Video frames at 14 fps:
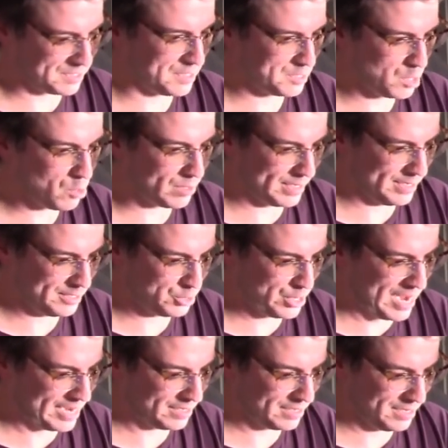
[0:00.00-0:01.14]
is Logan in
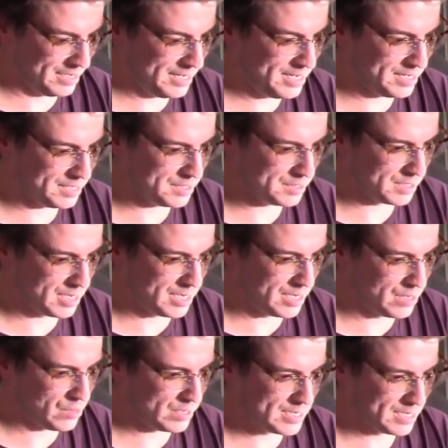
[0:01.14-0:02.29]
chat, and he is
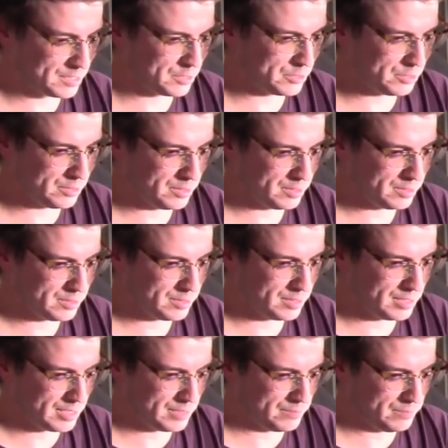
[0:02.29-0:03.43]
the technical
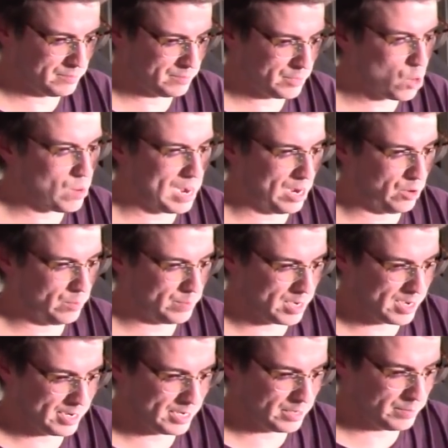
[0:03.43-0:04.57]
know-how
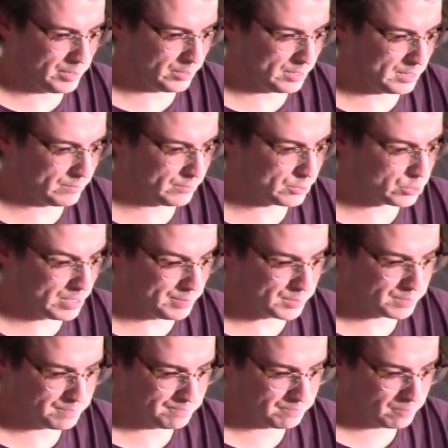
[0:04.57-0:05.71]
behind a million different streams.
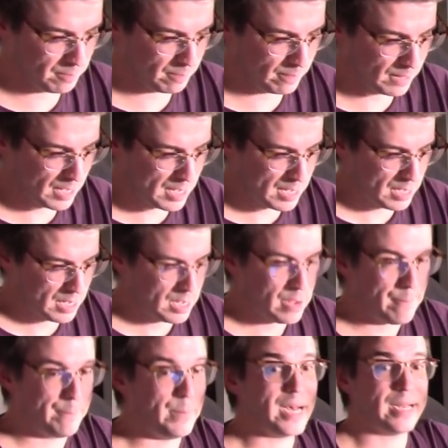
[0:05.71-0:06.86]

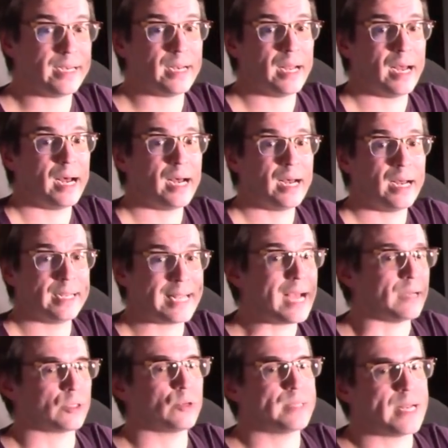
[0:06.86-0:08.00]
But yeah,
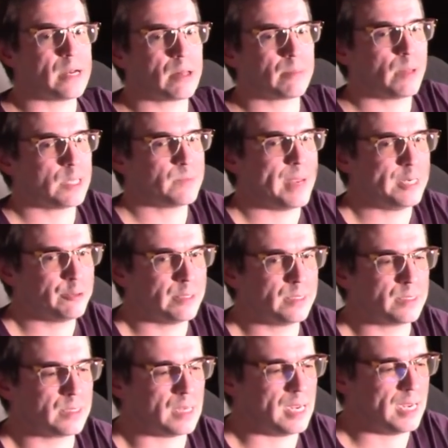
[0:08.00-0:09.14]
so $10 plus
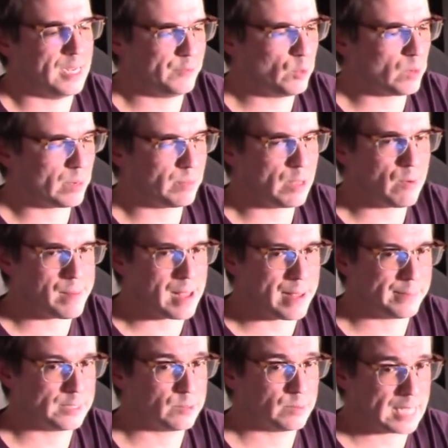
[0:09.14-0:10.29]
patrons, if you want to play
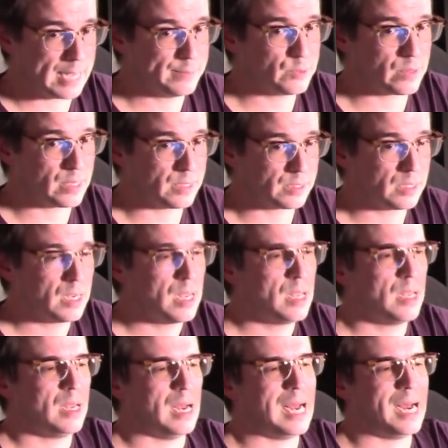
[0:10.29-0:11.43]
webcam games with us,
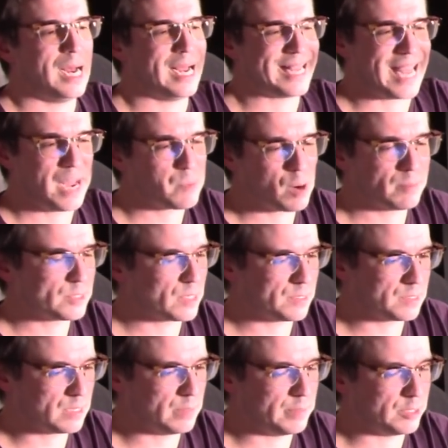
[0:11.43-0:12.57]
I can't promise that
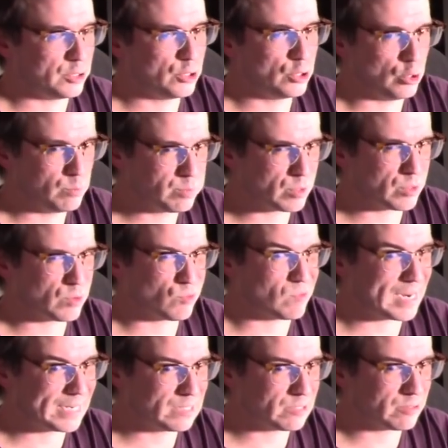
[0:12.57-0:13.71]
it's going to be super
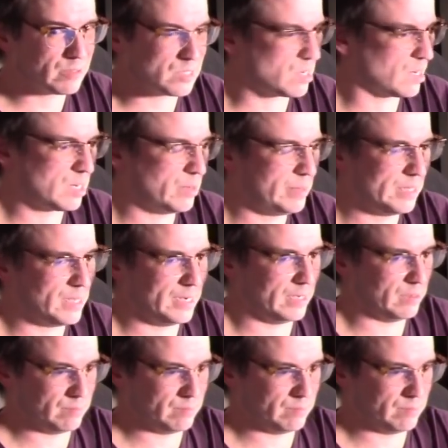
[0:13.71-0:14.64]
regular. It's not going to be like,